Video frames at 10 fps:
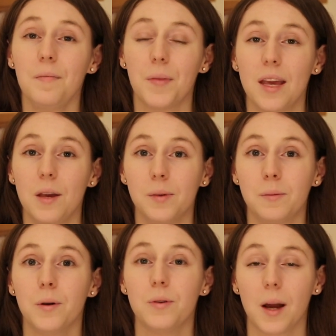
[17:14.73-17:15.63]
that he
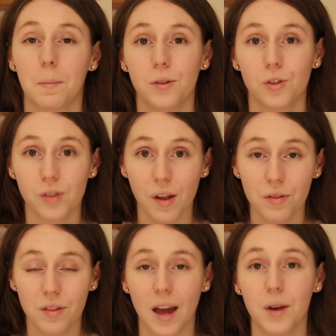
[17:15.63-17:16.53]
was building up his
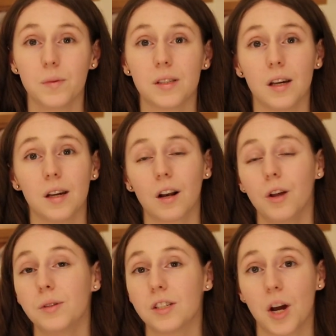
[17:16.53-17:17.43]
strength and it was a
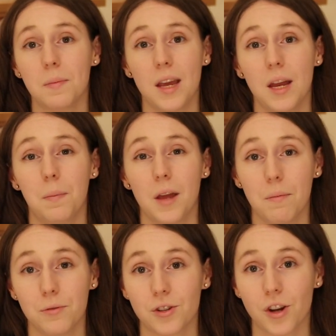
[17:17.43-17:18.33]
closer time that he'd be
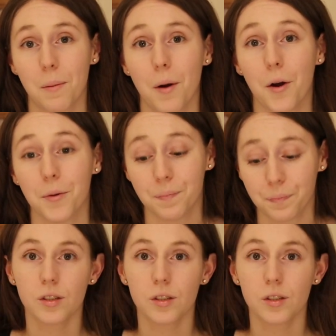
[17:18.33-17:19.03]
able to come home.